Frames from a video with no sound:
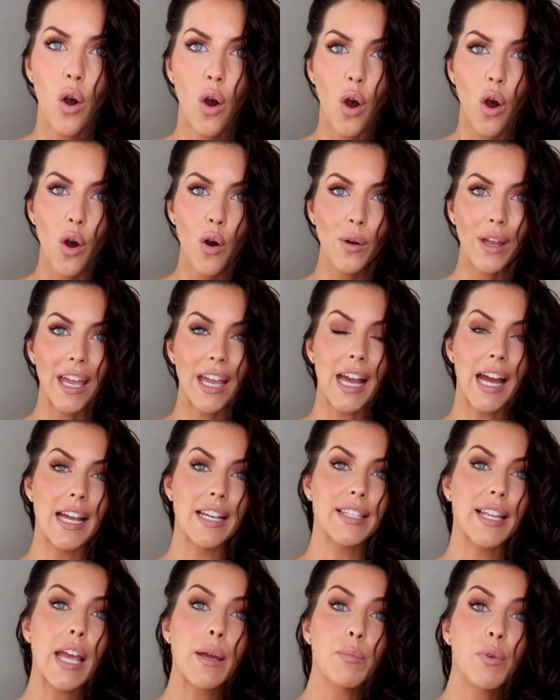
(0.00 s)
Okay guys,
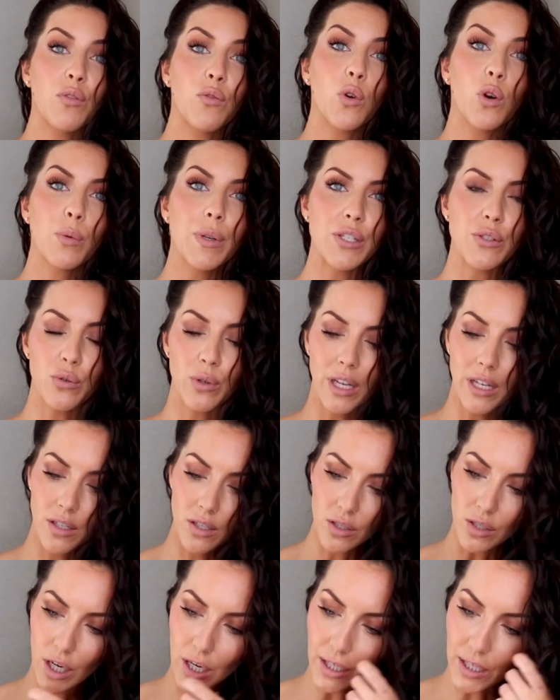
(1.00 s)
and before we do get
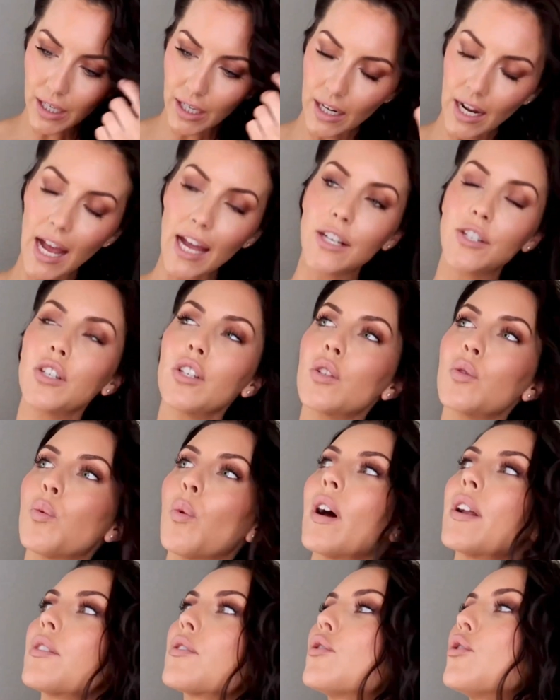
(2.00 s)
started, I just
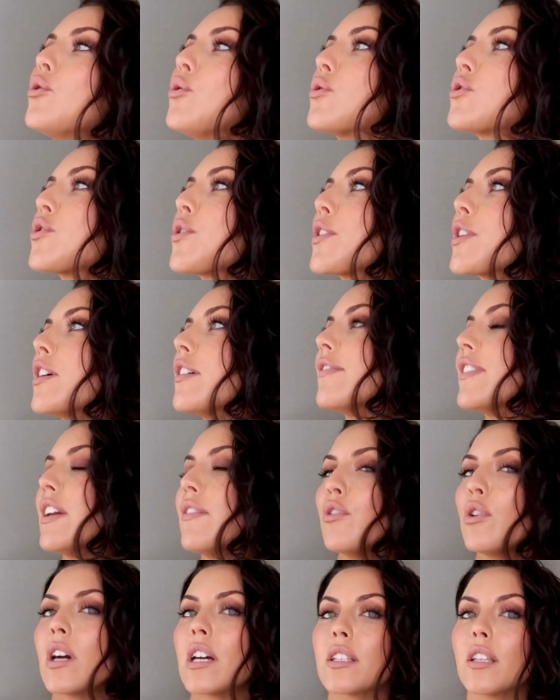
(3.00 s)
want to sort of give
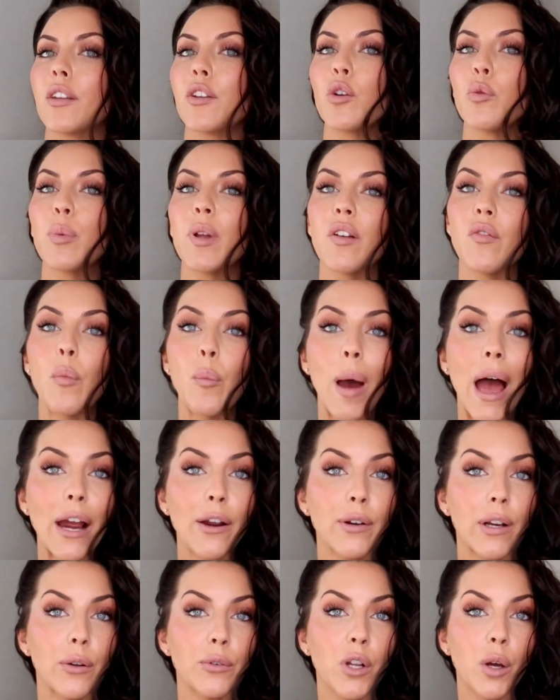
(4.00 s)
you guys a little bit of a
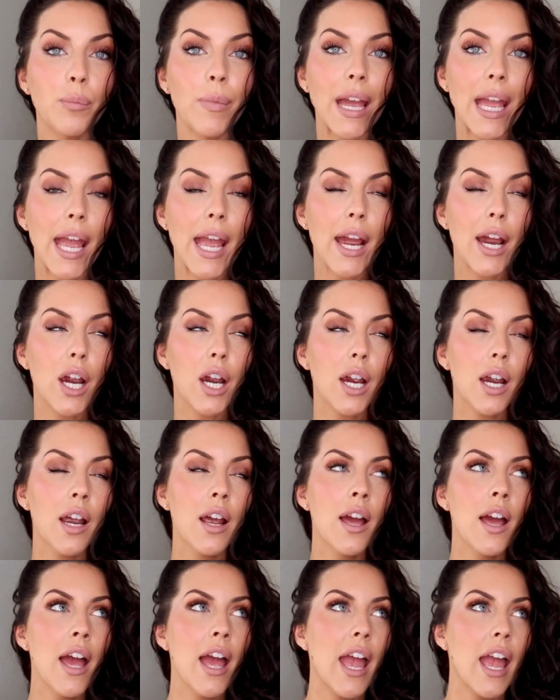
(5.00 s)
background on my hair
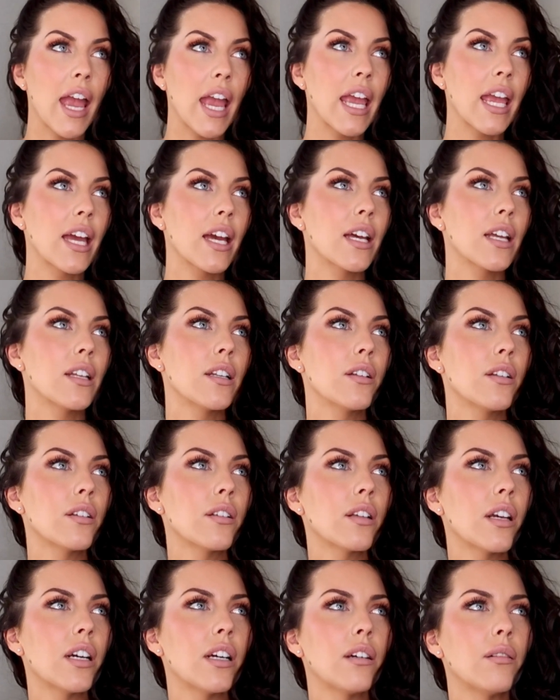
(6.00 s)

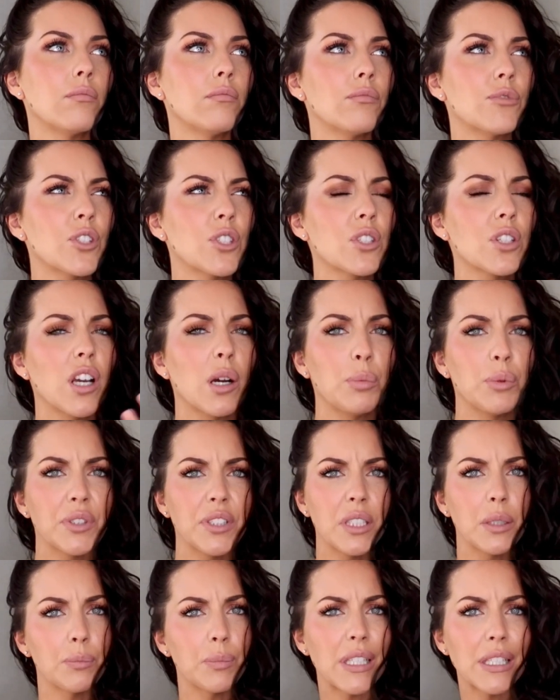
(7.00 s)
and just a couple of
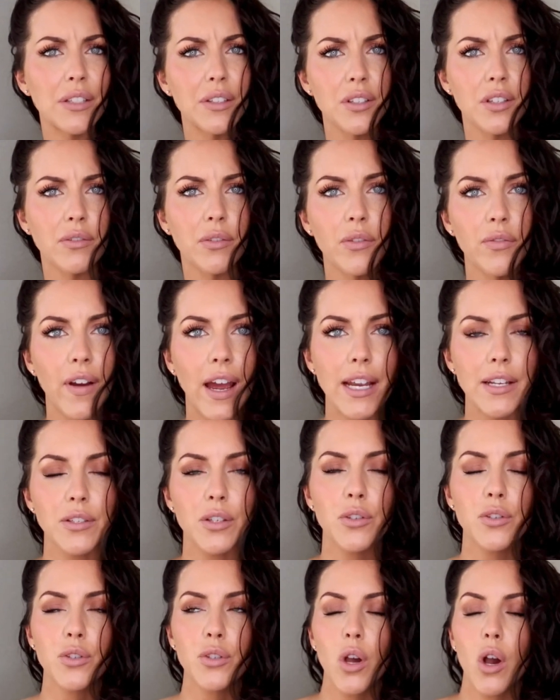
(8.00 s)
pieces of
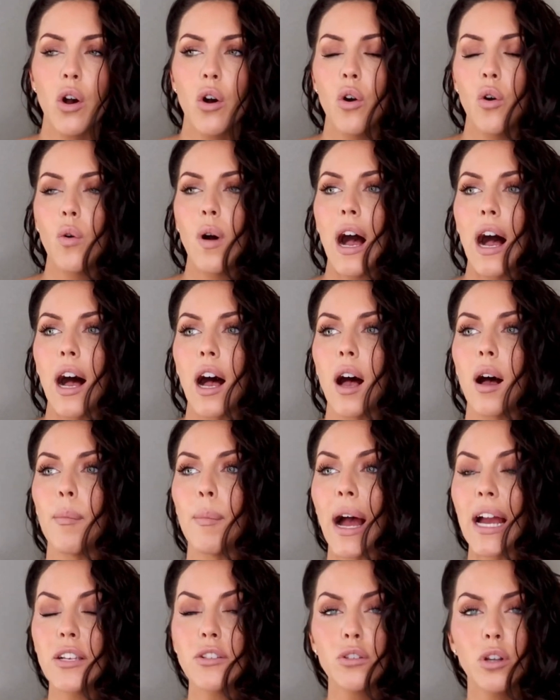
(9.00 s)
advice. So
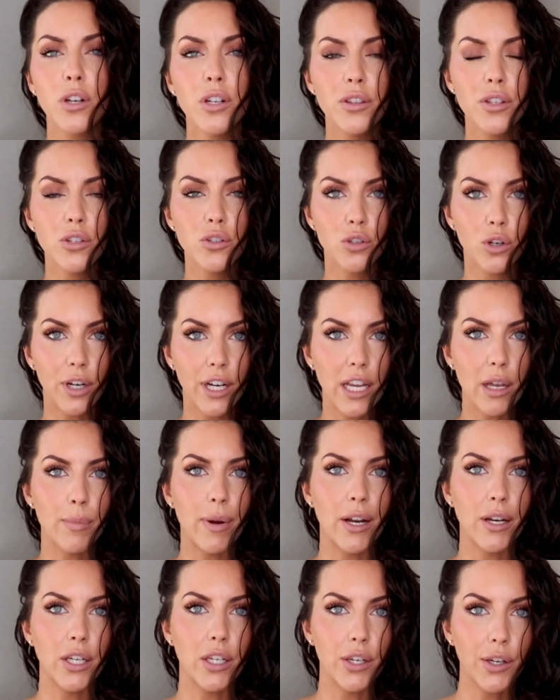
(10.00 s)
I started this journey
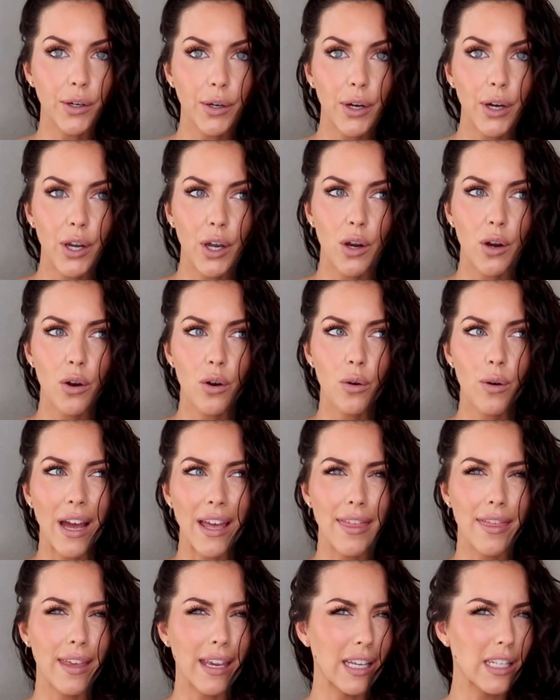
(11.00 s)
about a year ago. I
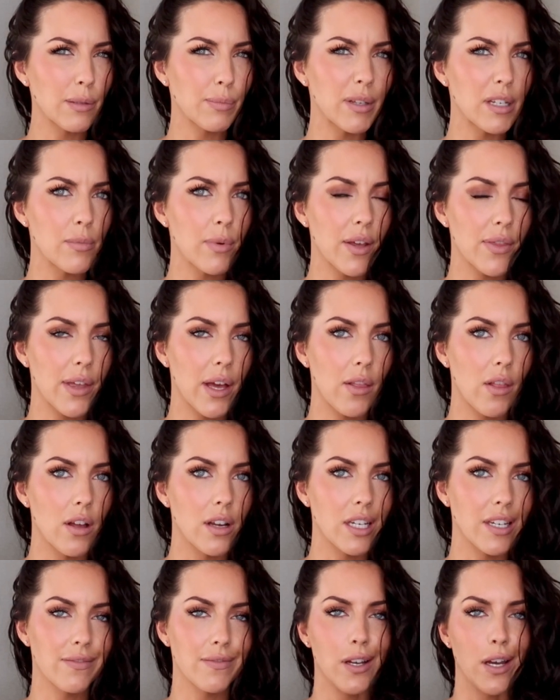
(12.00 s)
think it's been about that
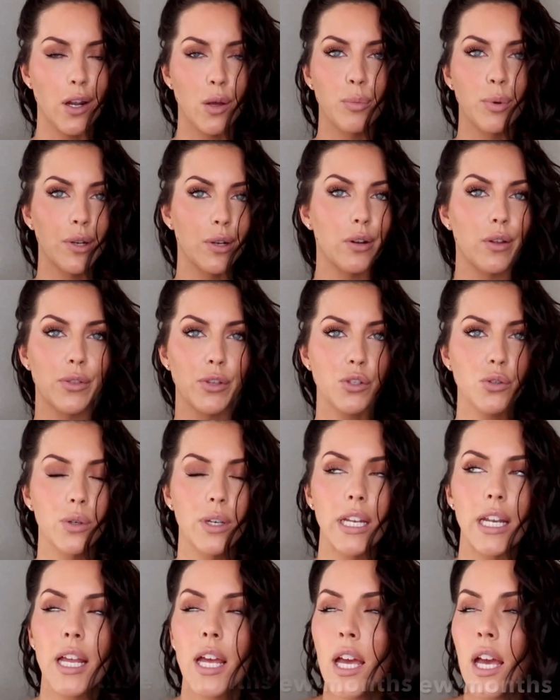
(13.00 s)
long. If not, I'll put it on the
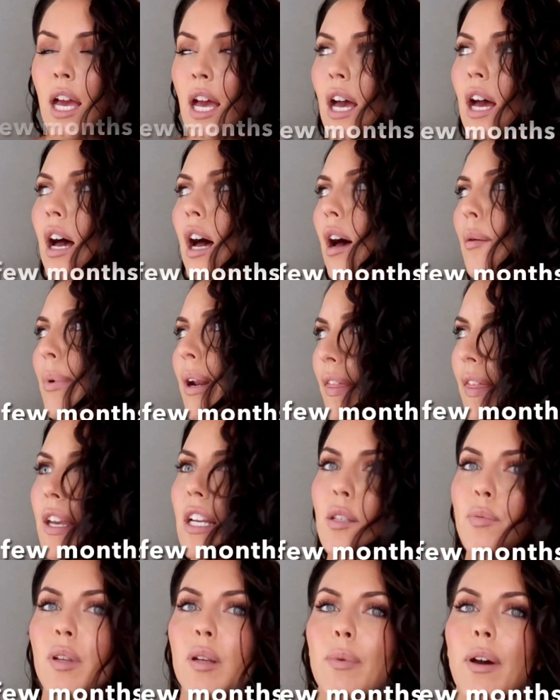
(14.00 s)
screen. But I think
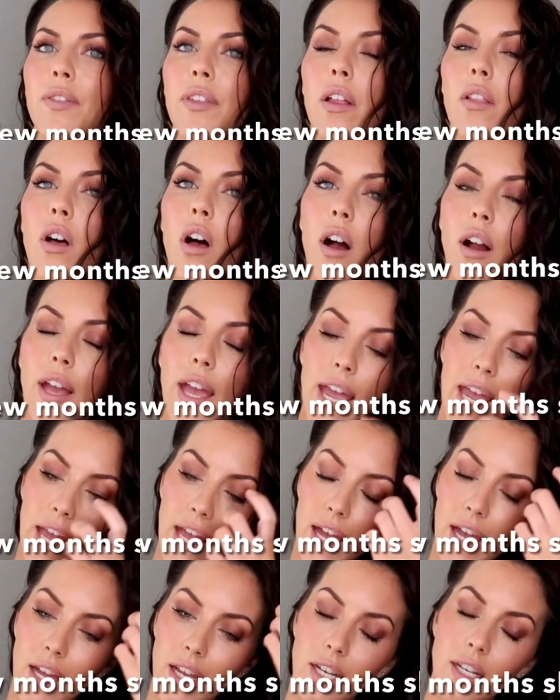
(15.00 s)
it's been about that long,
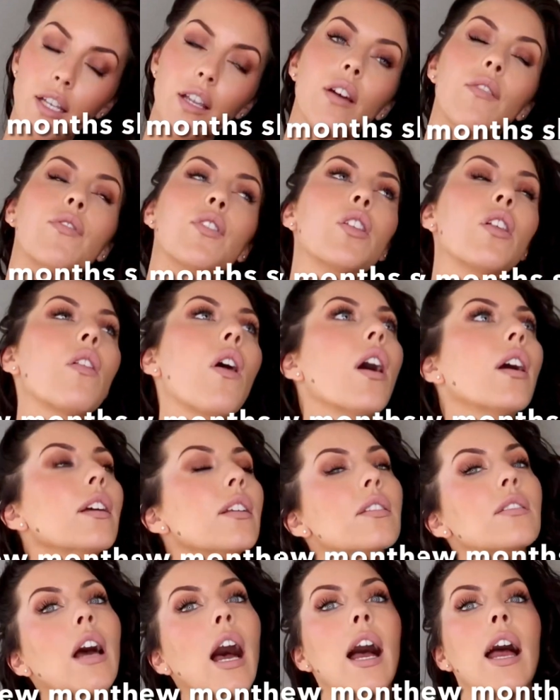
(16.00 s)
and for the
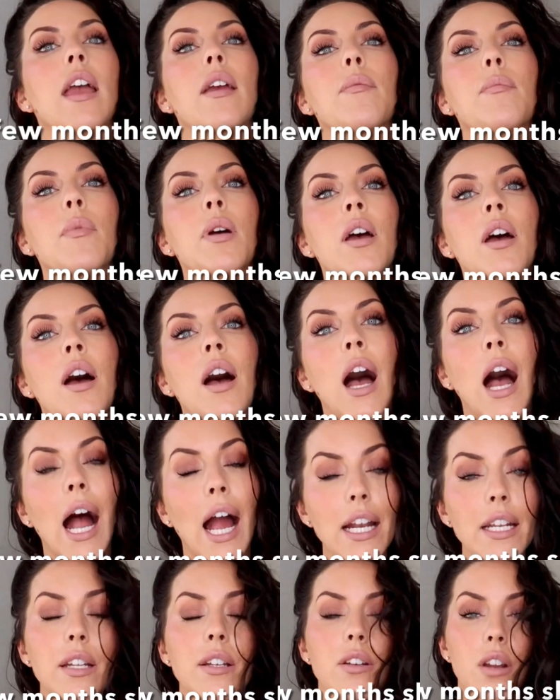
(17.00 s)
longest time,
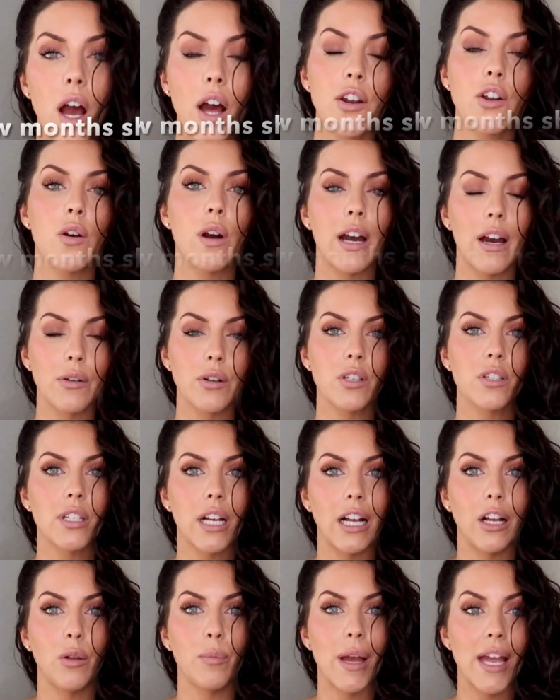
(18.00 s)
I did not know how to
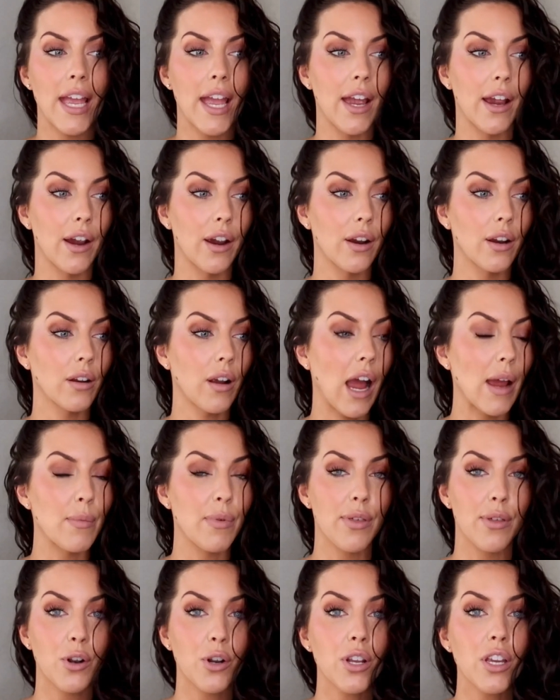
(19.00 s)
style my hair. I'm
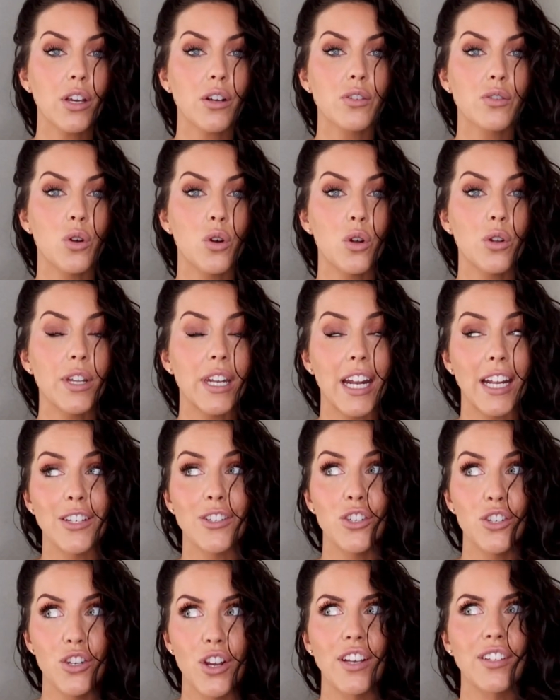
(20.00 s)
30 years old and I
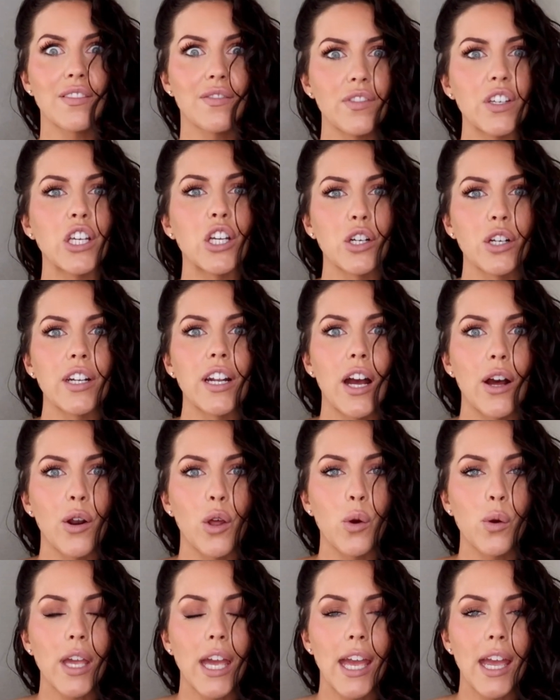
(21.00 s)
just figured it out,
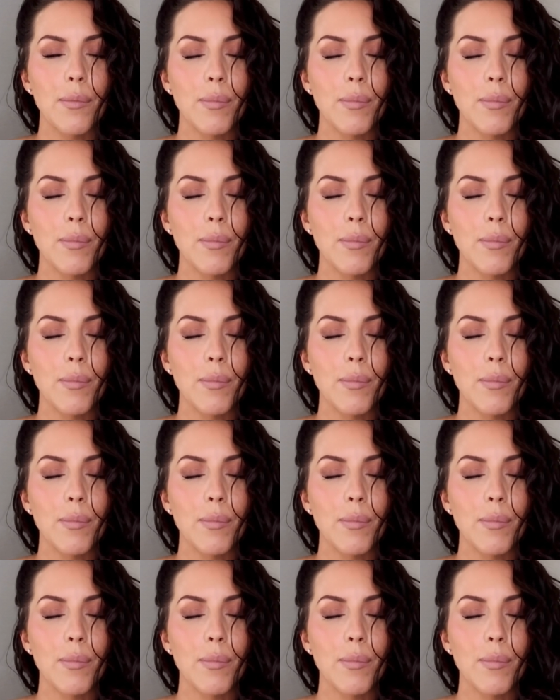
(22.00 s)
okay?